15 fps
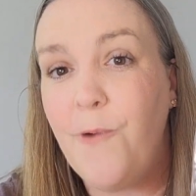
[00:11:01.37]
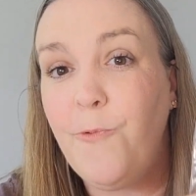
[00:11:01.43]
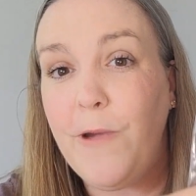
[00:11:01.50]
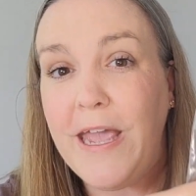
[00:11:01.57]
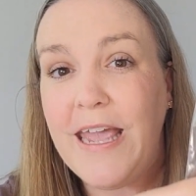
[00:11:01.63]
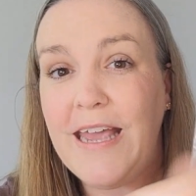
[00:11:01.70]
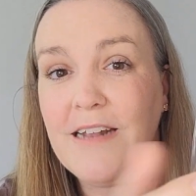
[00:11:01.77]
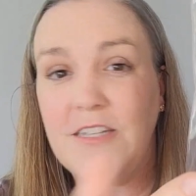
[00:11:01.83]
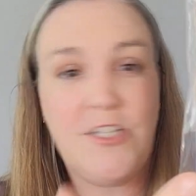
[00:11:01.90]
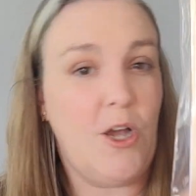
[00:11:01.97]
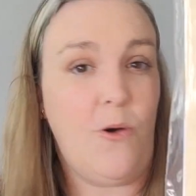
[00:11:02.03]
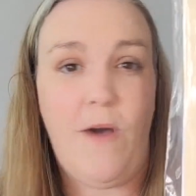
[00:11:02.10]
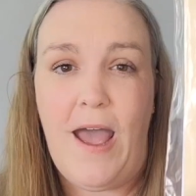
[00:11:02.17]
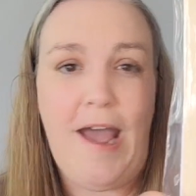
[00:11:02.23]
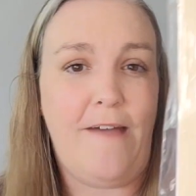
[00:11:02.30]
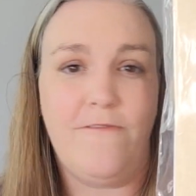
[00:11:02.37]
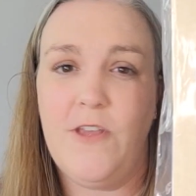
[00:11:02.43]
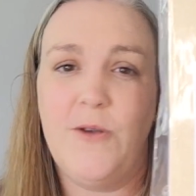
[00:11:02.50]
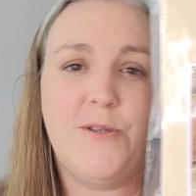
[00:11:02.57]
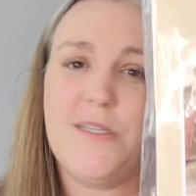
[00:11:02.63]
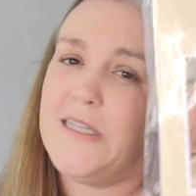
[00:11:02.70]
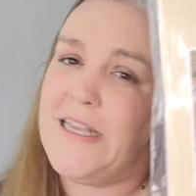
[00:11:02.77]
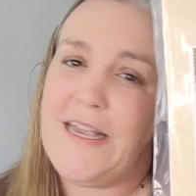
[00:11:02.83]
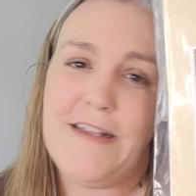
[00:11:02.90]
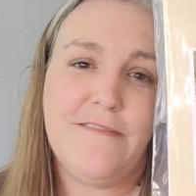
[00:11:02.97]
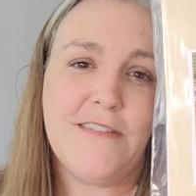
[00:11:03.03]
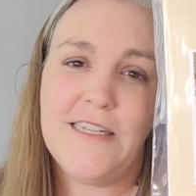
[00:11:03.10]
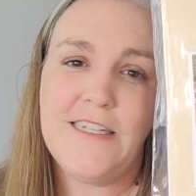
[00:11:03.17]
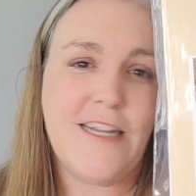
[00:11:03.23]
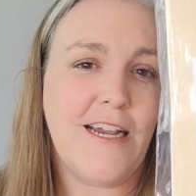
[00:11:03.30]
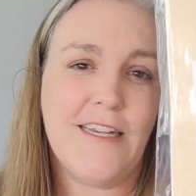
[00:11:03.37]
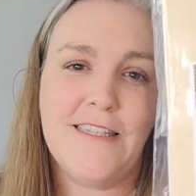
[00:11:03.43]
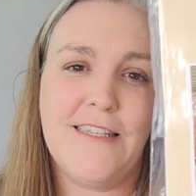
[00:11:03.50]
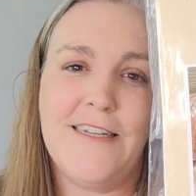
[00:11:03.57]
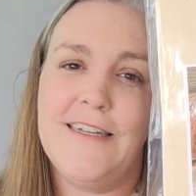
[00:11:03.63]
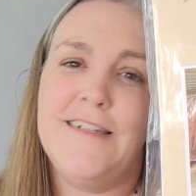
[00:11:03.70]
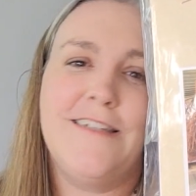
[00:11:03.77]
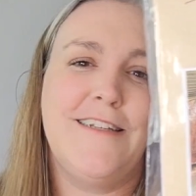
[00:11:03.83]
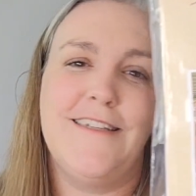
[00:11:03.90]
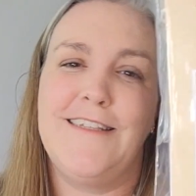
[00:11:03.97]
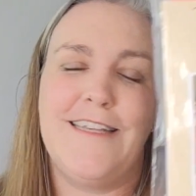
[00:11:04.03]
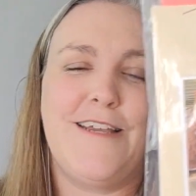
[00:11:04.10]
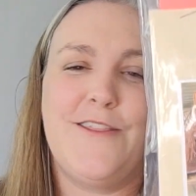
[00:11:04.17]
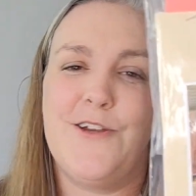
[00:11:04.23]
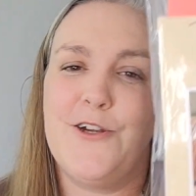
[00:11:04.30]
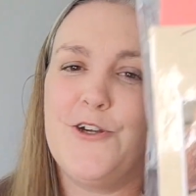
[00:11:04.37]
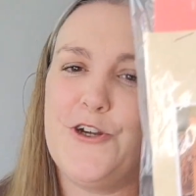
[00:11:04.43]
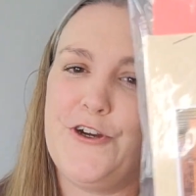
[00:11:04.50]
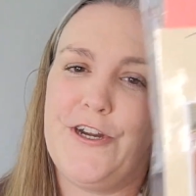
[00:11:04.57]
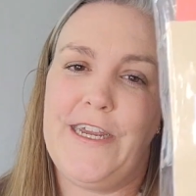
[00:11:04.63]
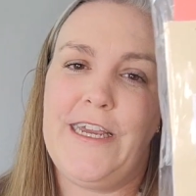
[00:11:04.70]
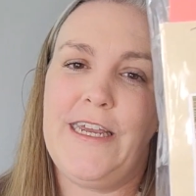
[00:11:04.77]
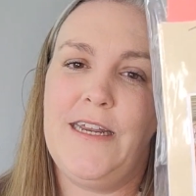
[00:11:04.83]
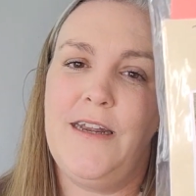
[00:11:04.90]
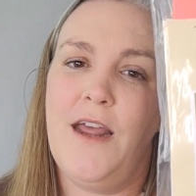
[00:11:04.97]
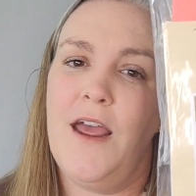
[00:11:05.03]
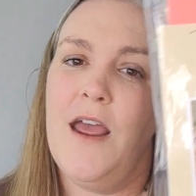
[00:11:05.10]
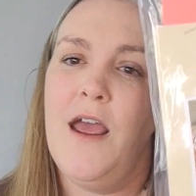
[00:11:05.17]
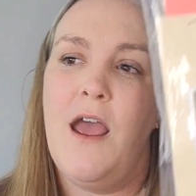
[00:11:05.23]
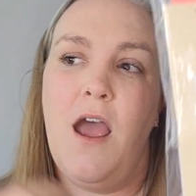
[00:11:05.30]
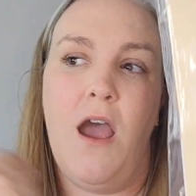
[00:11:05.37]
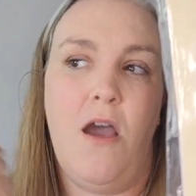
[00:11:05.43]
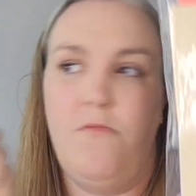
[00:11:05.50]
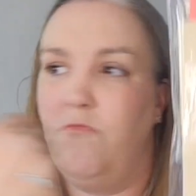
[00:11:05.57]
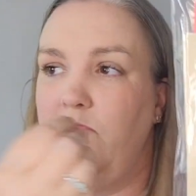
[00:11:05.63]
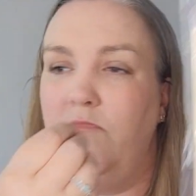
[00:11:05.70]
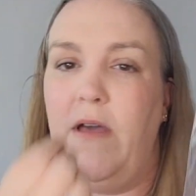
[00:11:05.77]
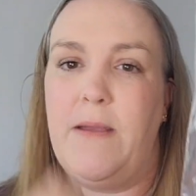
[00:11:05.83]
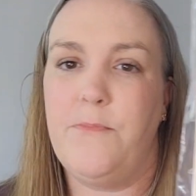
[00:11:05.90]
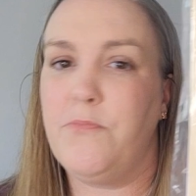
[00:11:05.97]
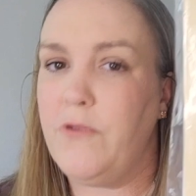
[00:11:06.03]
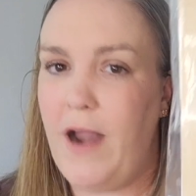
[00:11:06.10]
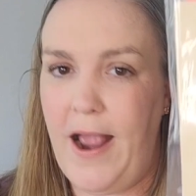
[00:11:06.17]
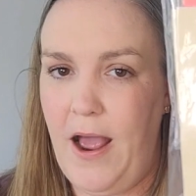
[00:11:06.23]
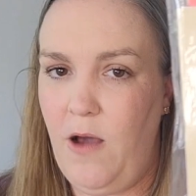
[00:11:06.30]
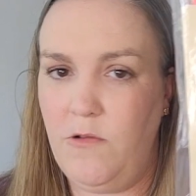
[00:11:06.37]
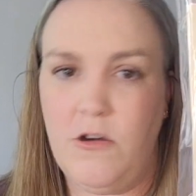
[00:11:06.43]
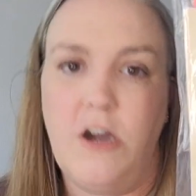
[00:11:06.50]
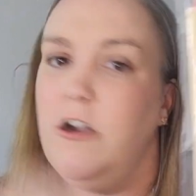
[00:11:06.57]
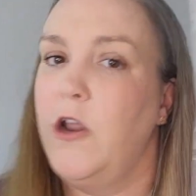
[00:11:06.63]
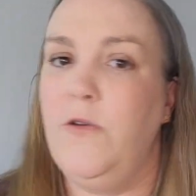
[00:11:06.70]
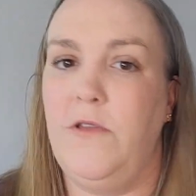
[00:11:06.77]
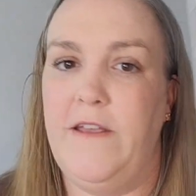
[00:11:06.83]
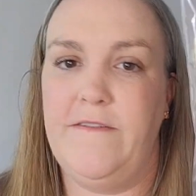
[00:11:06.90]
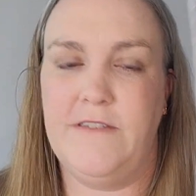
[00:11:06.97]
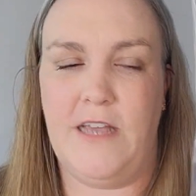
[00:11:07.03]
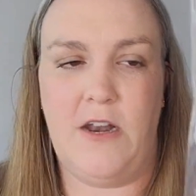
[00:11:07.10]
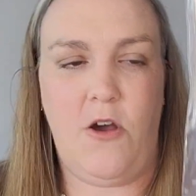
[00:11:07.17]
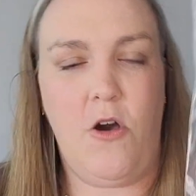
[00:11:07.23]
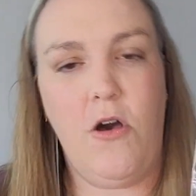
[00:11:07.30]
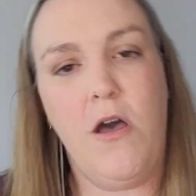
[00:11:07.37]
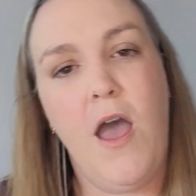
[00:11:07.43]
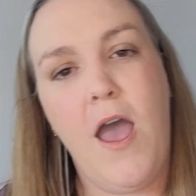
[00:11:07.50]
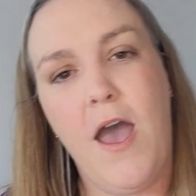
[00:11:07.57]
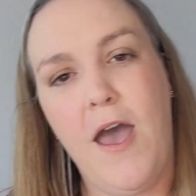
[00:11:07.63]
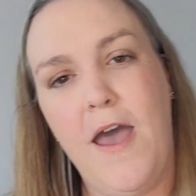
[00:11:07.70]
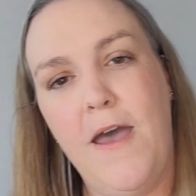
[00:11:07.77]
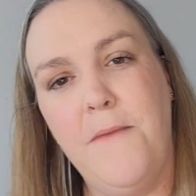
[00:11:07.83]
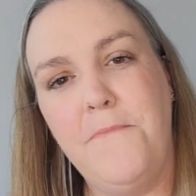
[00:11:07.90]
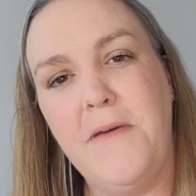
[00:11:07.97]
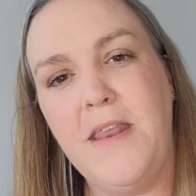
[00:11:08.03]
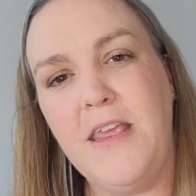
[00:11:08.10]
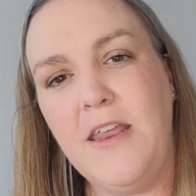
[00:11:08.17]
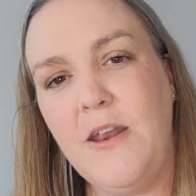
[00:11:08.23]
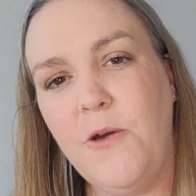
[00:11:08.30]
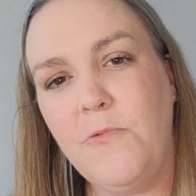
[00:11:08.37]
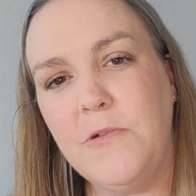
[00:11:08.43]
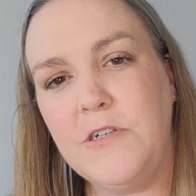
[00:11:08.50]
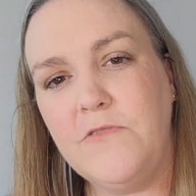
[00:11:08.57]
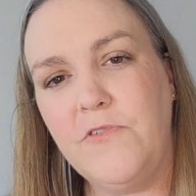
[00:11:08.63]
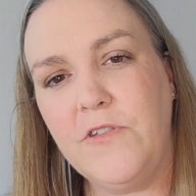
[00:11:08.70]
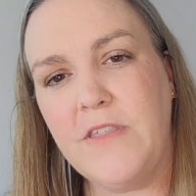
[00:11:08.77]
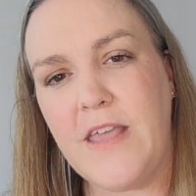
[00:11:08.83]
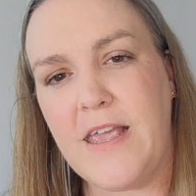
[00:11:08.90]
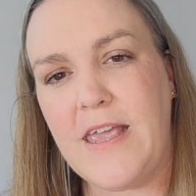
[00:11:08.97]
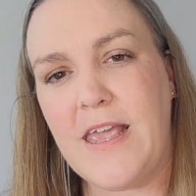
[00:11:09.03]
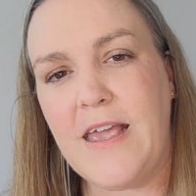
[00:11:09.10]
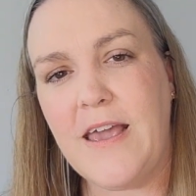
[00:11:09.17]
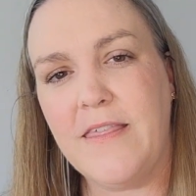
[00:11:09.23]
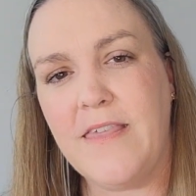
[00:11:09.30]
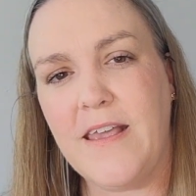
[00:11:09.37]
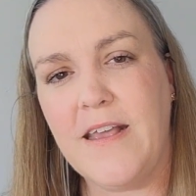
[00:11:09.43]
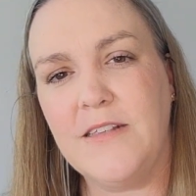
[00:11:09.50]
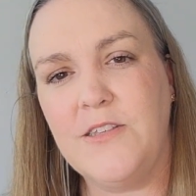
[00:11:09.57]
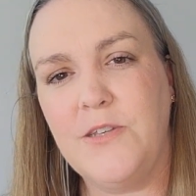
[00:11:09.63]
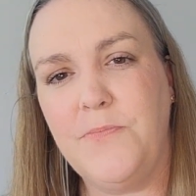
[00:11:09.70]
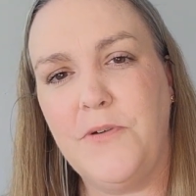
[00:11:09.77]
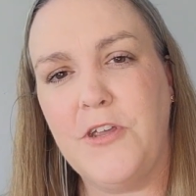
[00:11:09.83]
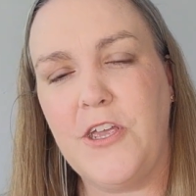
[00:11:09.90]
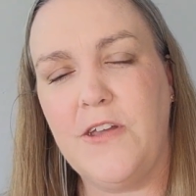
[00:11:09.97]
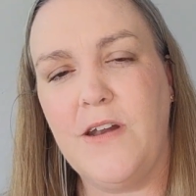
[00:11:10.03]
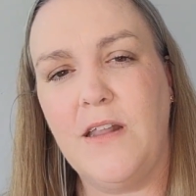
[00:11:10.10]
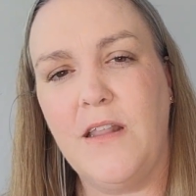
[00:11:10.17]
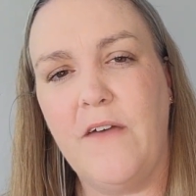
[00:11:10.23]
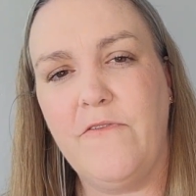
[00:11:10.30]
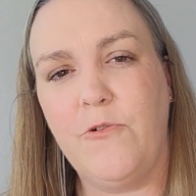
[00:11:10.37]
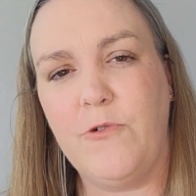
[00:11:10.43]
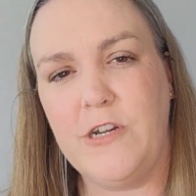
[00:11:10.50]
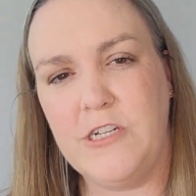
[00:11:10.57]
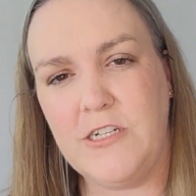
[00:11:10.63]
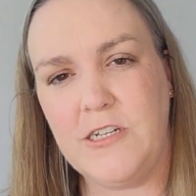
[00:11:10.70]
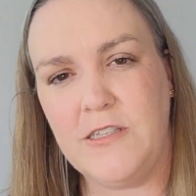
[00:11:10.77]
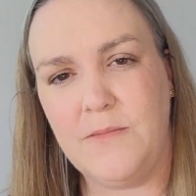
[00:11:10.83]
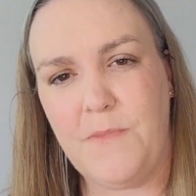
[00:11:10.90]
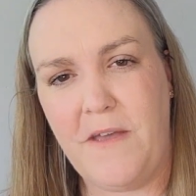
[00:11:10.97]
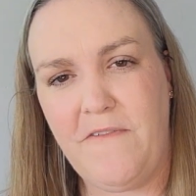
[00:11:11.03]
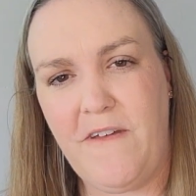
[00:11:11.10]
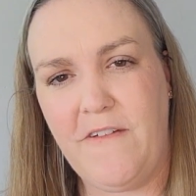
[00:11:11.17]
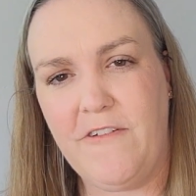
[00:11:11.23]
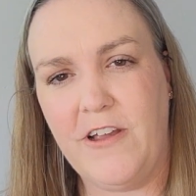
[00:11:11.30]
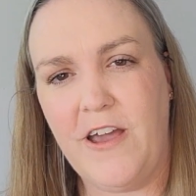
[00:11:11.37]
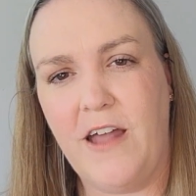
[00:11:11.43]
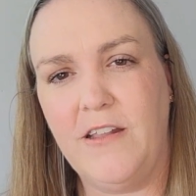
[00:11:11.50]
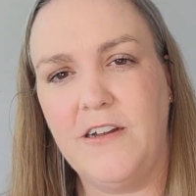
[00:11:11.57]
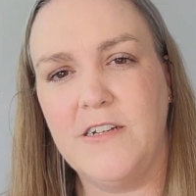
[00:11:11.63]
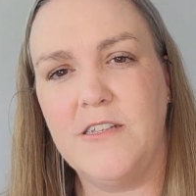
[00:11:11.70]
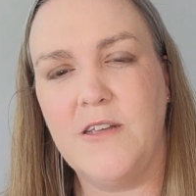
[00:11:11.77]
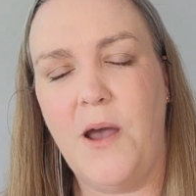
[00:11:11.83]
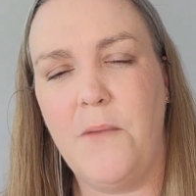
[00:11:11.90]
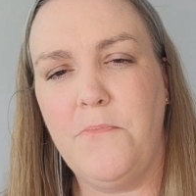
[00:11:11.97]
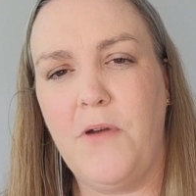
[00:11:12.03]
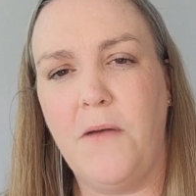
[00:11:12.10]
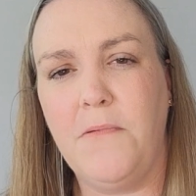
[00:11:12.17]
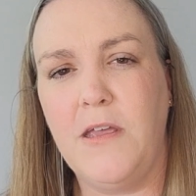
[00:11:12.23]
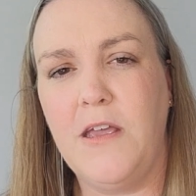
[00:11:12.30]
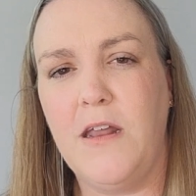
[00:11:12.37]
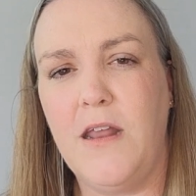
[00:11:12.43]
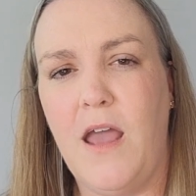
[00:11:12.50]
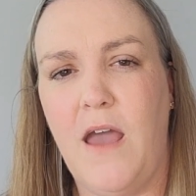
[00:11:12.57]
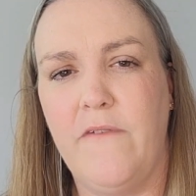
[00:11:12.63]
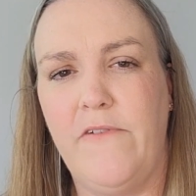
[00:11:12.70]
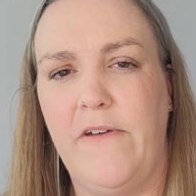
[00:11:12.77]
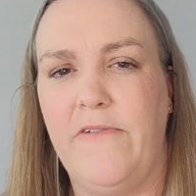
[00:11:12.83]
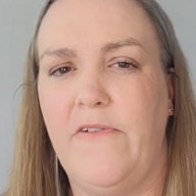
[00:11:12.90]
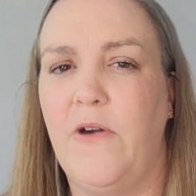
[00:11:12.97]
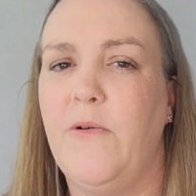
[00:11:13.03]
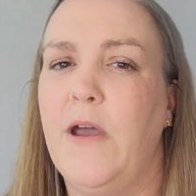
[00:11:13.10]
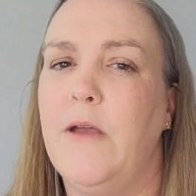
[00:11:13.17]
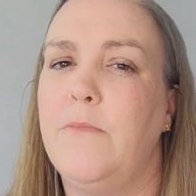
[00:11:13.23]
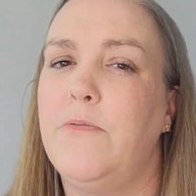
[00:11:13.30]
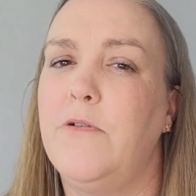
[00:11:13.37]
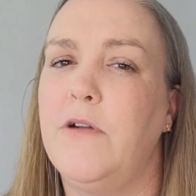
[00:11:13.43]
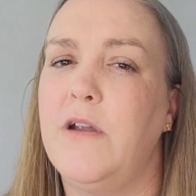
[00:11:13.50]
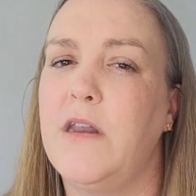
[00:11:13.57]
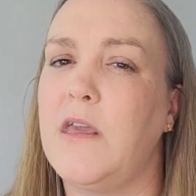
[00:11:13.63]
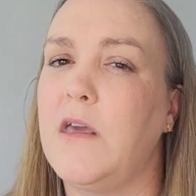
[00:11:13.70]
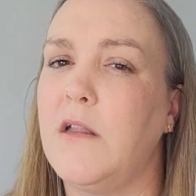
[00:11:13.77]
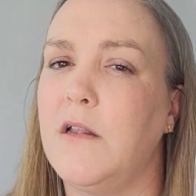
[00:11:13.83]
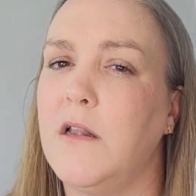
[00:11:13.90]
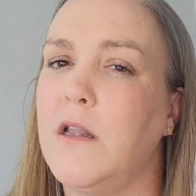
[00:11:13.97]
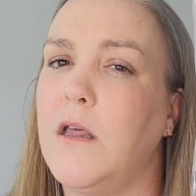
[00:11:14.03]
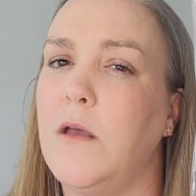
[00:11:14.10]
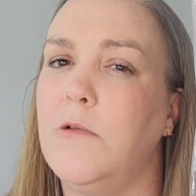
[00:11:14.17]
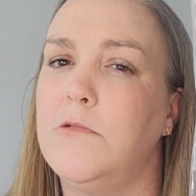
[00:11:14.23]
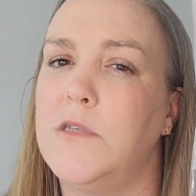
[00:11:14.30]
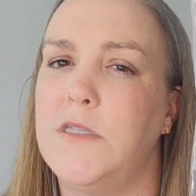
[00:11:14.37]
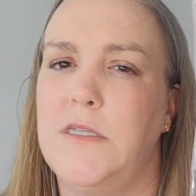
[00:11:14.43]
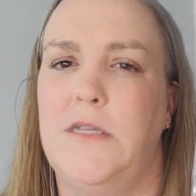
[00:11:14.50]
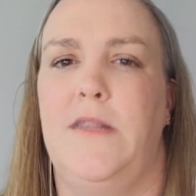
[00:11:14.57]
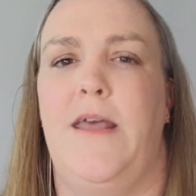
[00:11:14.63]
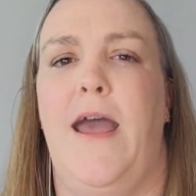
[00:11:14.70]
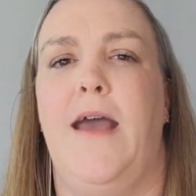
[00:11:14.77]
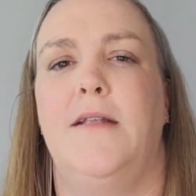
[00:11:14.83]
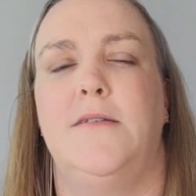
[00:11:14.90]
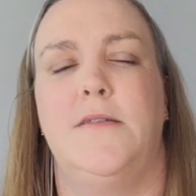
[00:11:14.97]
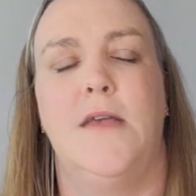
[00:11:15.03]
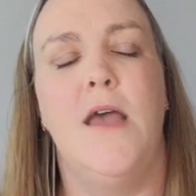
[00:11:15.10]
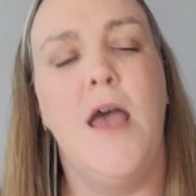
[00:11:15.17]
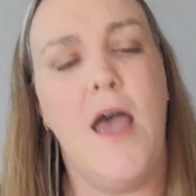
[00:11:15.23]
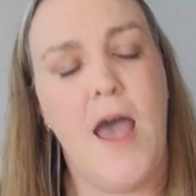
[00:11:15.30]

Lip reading: We don't have those leaves in Texas. It's either green, like brown, or no leaves at all. But you know, wishful thinking. I think it's super cute. I love orange. It's my favorite color, so I'm probably gonna FFO it pretty close to that.